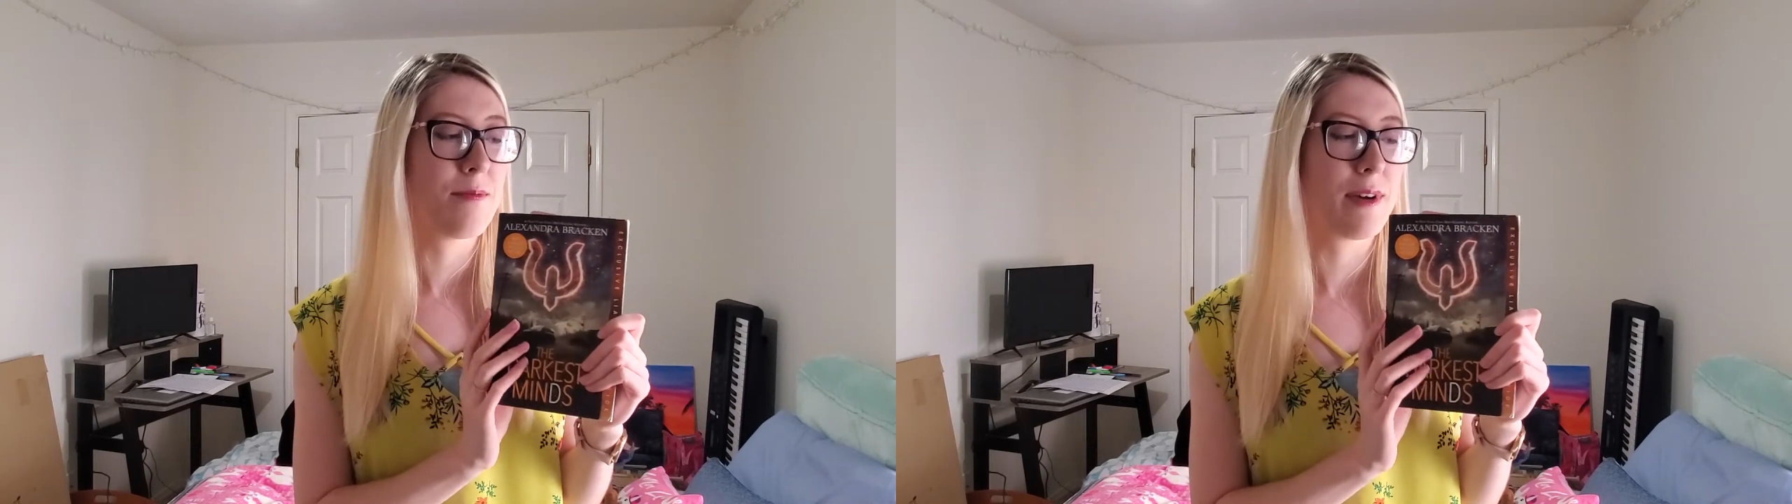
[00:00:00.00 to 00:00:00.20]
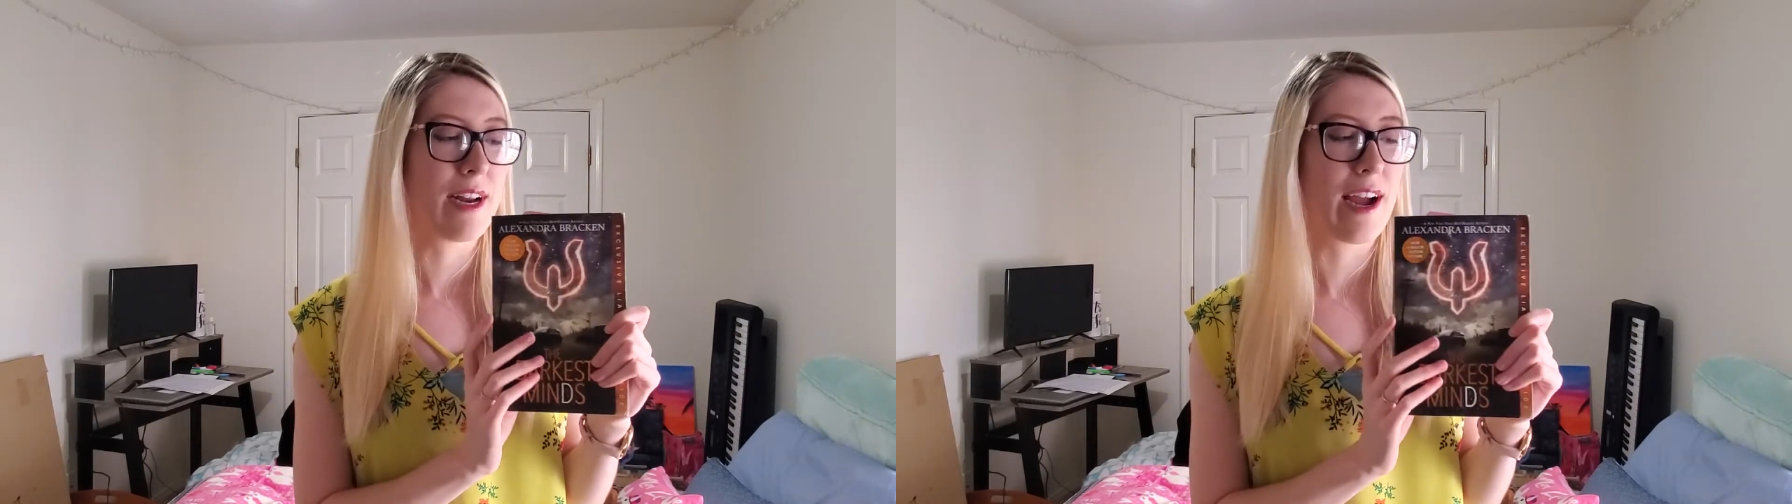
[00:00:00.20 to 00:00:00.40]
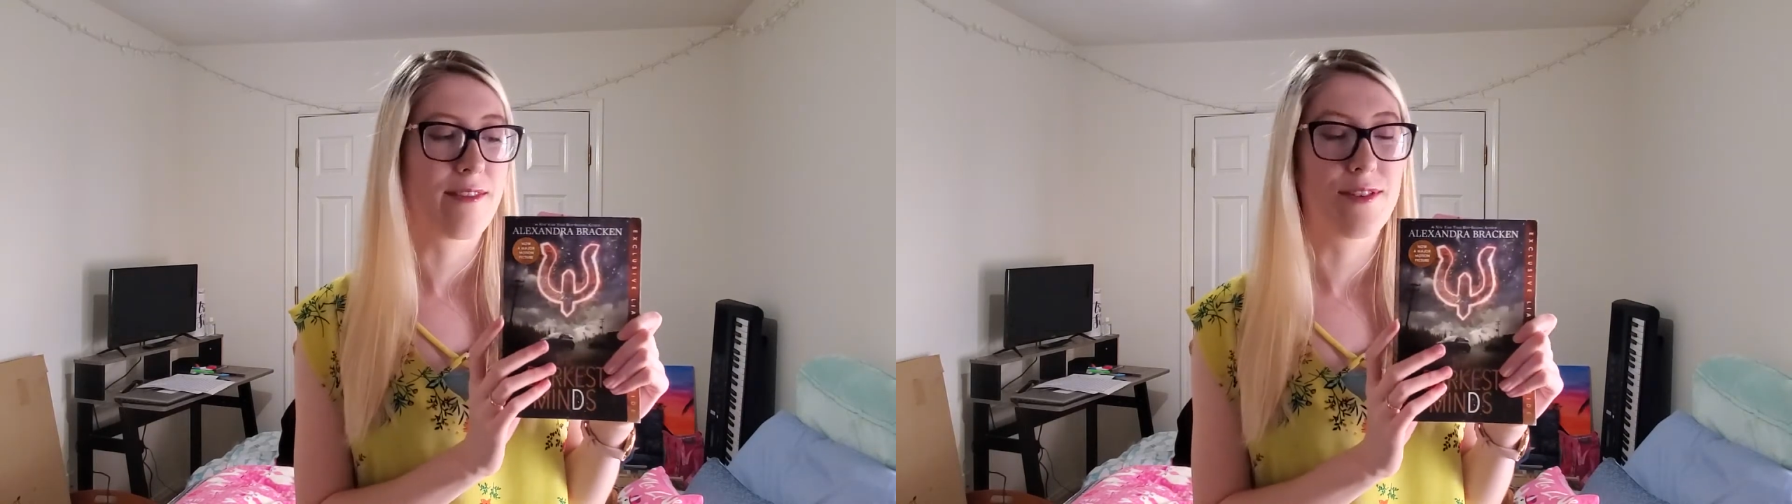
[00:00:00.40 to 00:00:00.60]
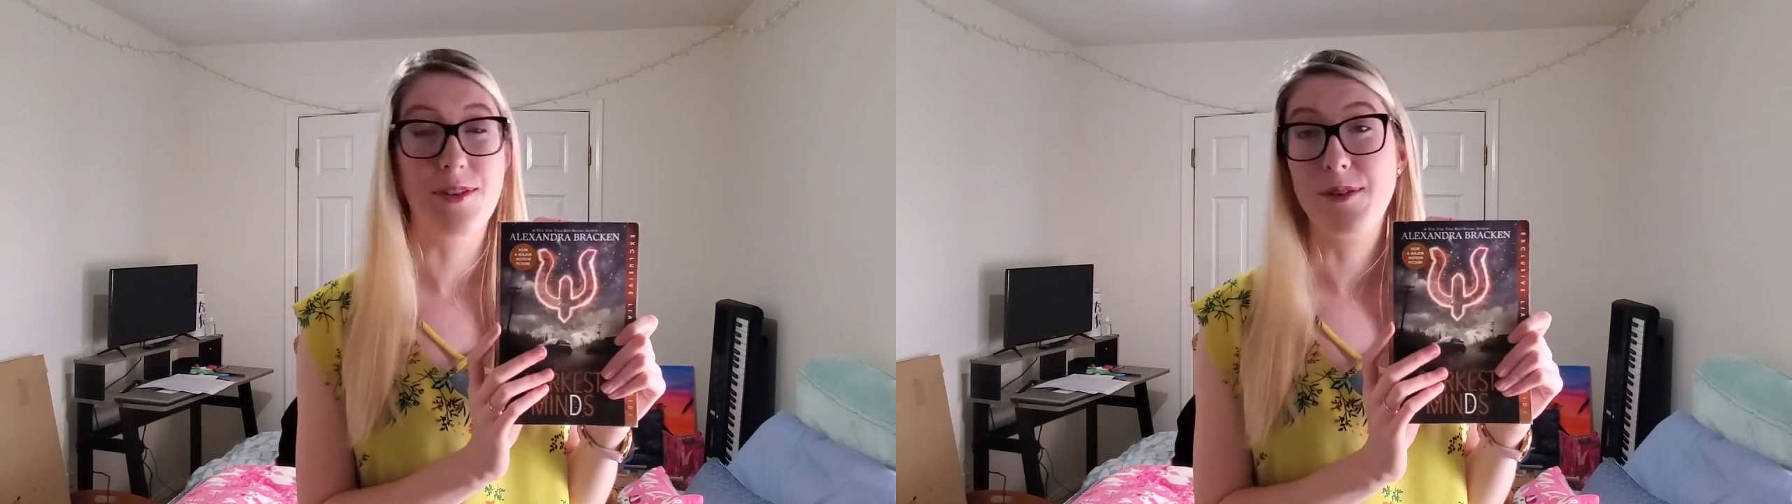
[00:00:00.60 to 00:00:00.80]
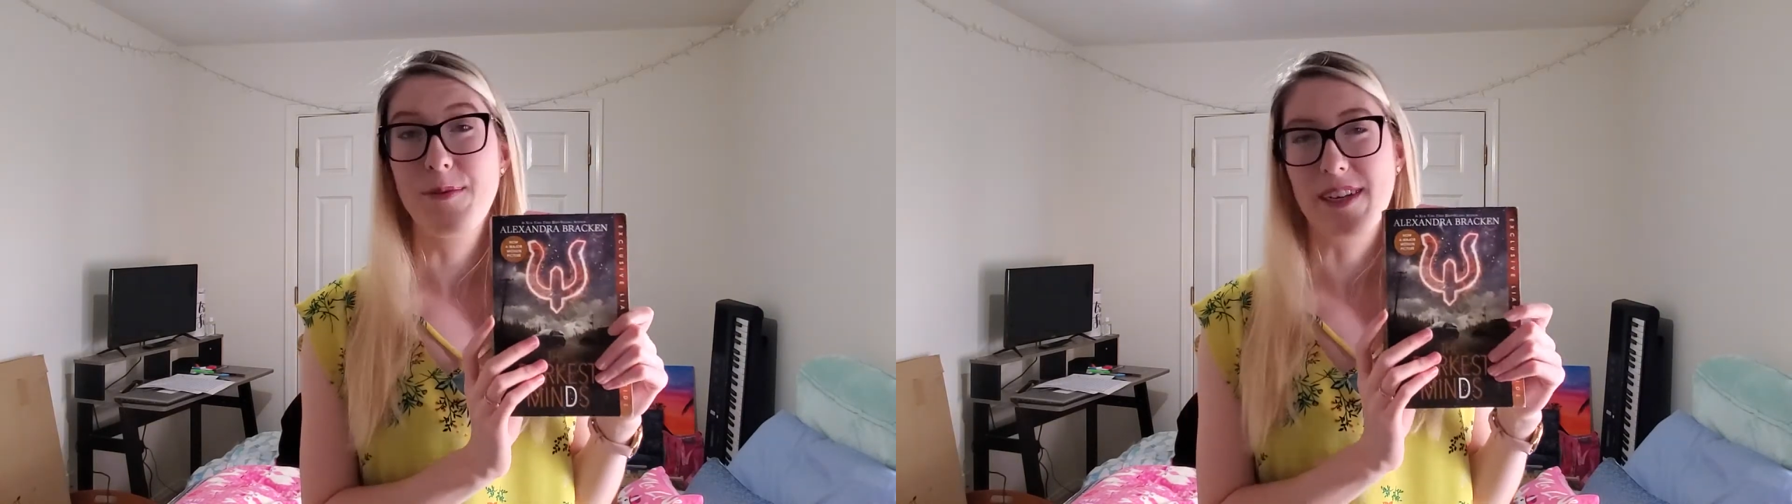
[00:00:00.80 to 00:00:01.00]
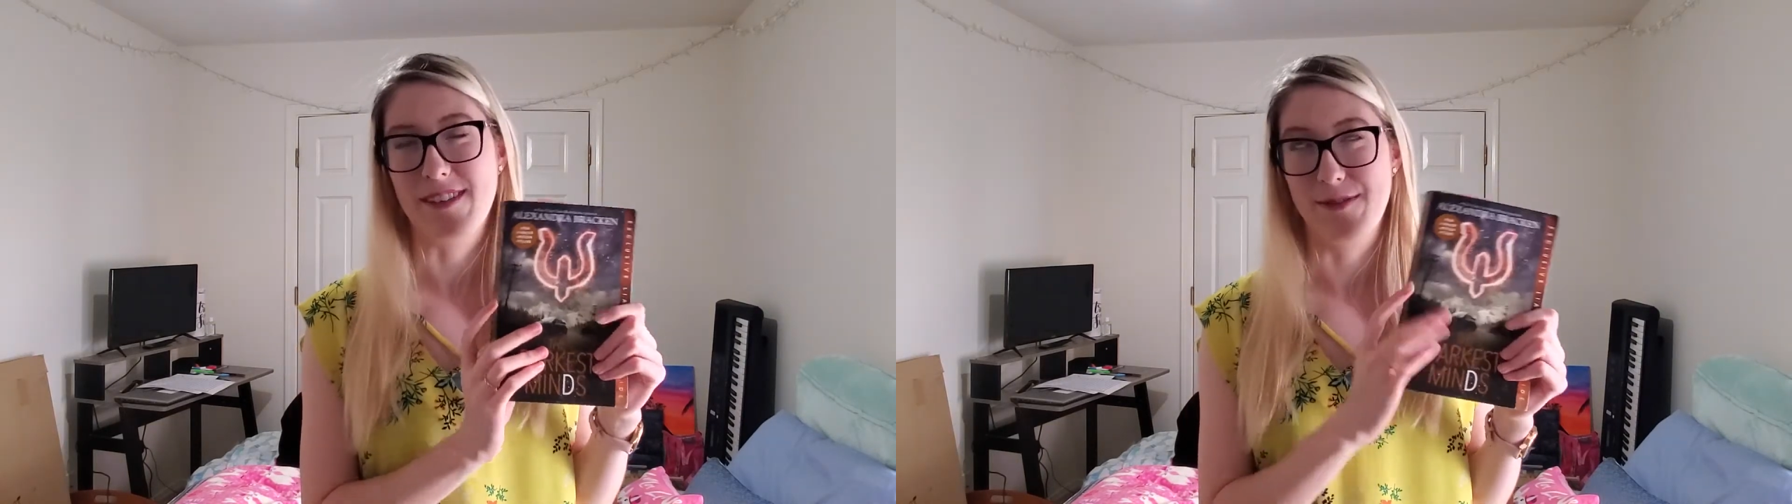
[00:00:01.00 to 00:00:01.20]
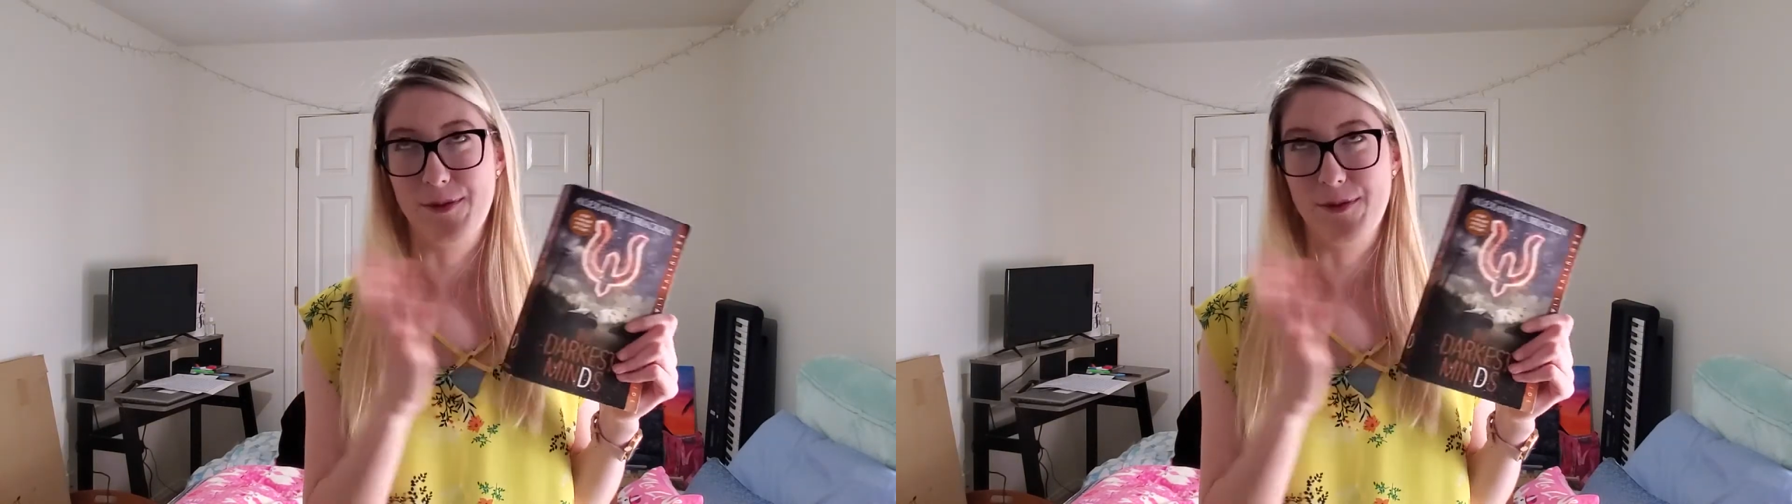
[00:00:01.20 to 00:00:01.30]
but I have to because of